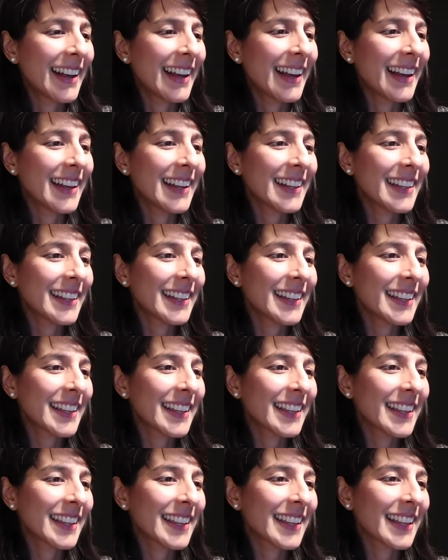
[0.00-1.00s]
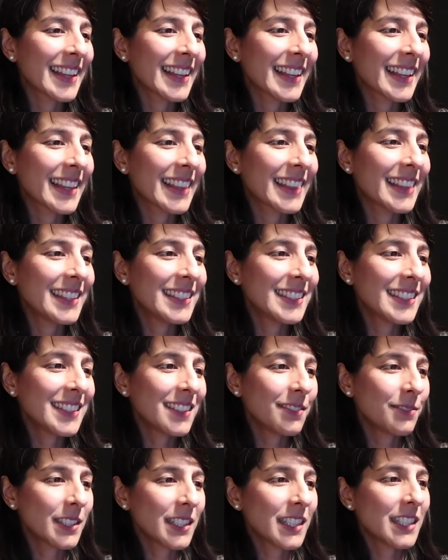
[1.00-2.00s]
Uh, this is
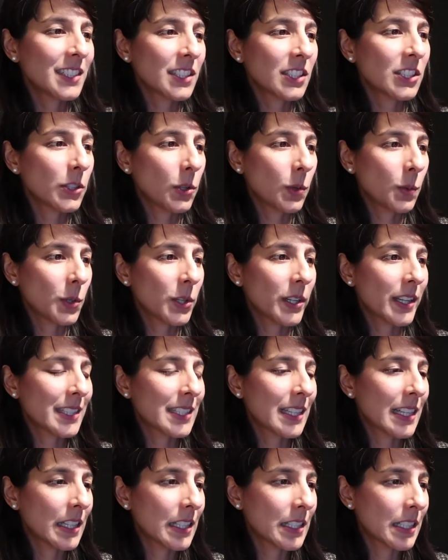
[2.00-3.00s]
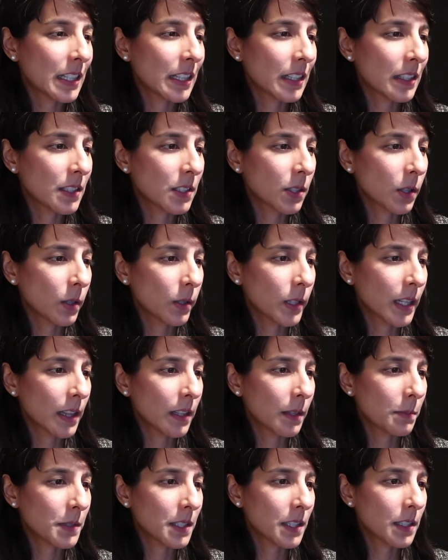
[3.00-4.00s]
in relation to your work scene, isn't it? The solar
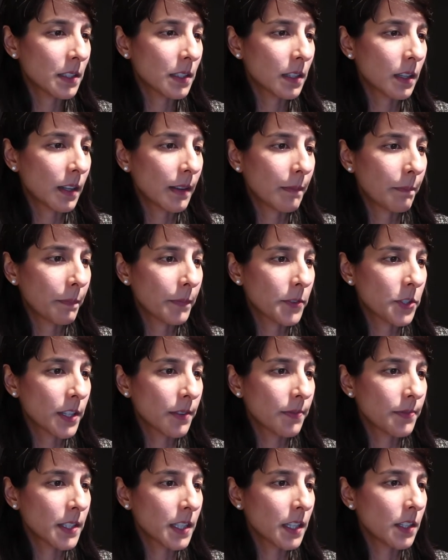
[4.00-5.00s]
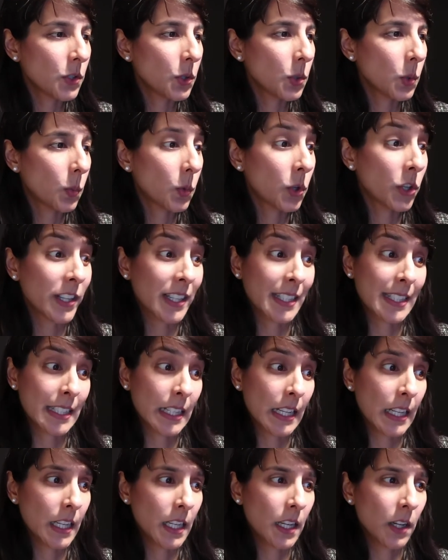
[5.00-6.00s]
eclipse this time. Shifts in your work
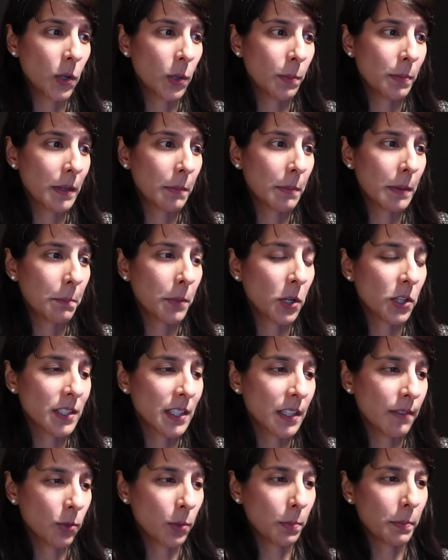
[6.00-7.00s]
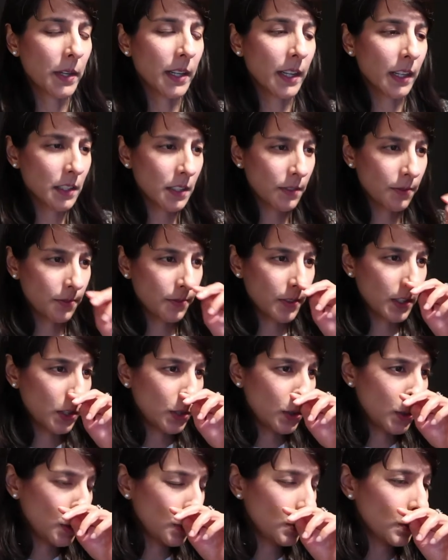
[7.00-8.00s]
scene. I hope they've been positive or productive for
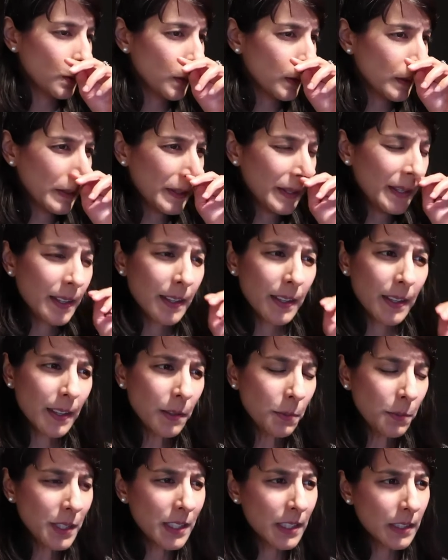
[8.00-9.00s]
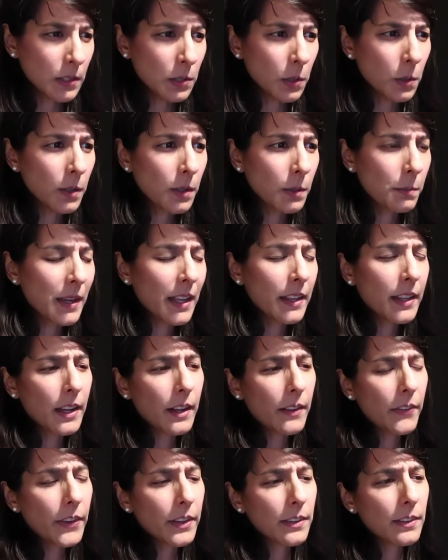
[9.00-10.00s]
you. I think we did talk about that.
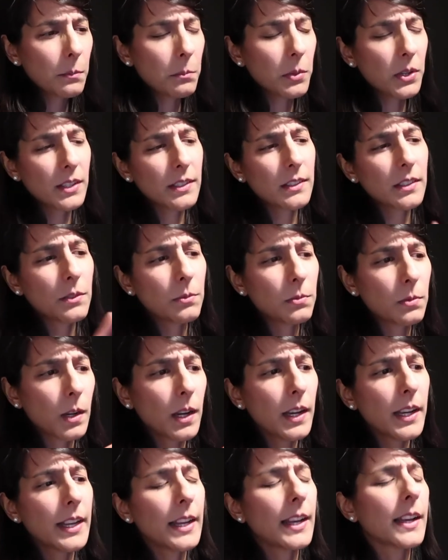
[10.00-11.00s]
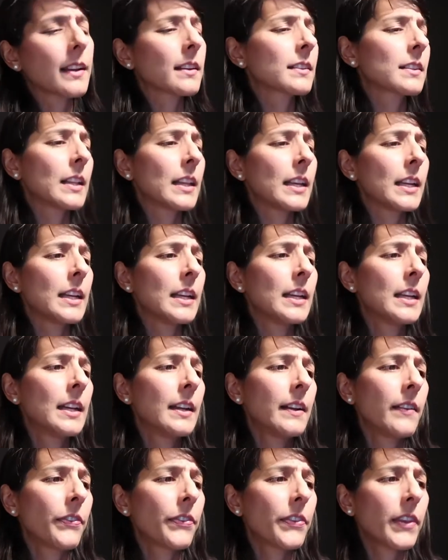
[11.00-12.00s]
I think somebody did write actually
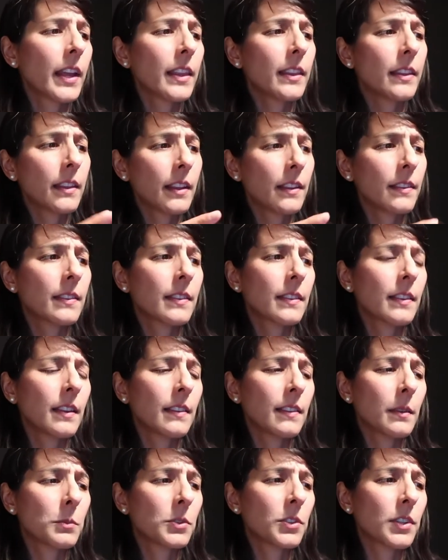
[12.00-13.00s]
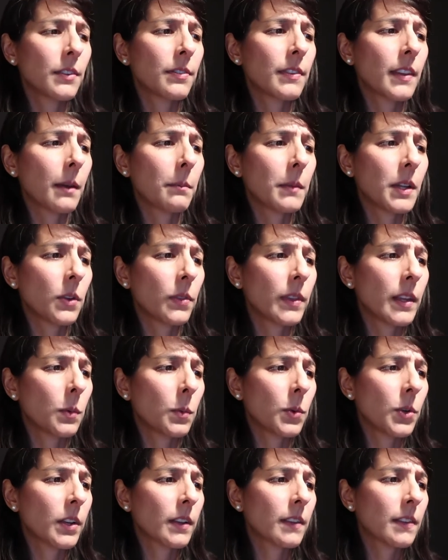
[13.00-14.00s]
and say that there's, there's some shifts happening on their
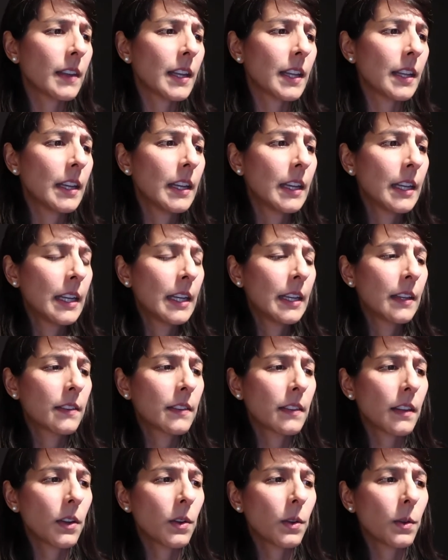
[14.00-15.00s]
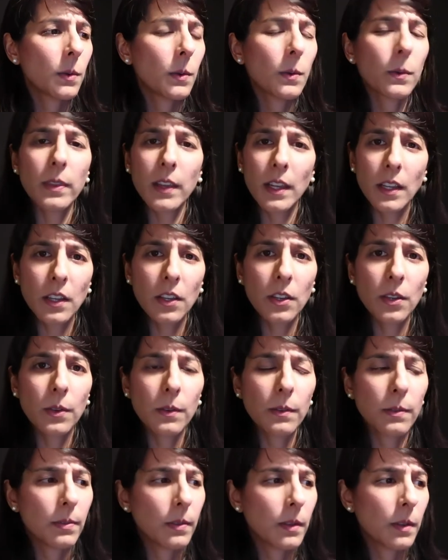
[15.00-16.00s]
work scene. So thank
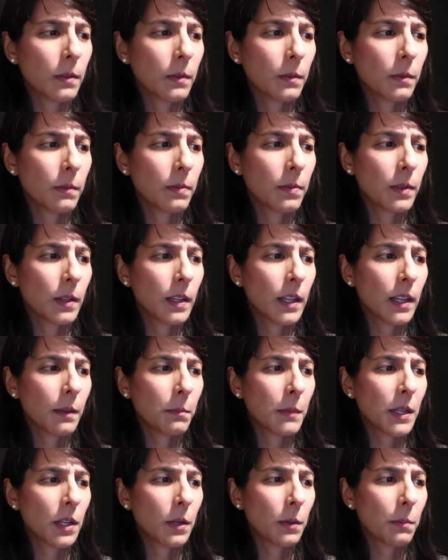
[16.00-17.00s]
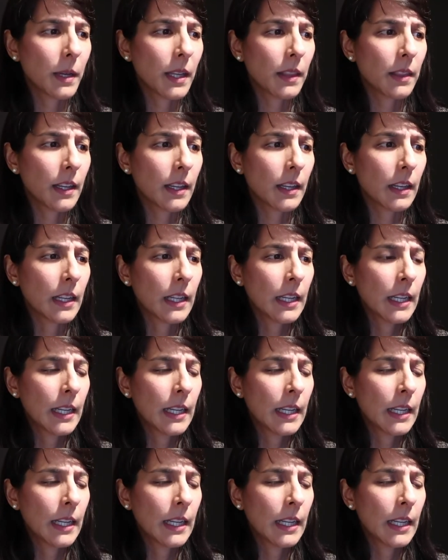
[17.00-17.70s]
you for, for letting me know about that.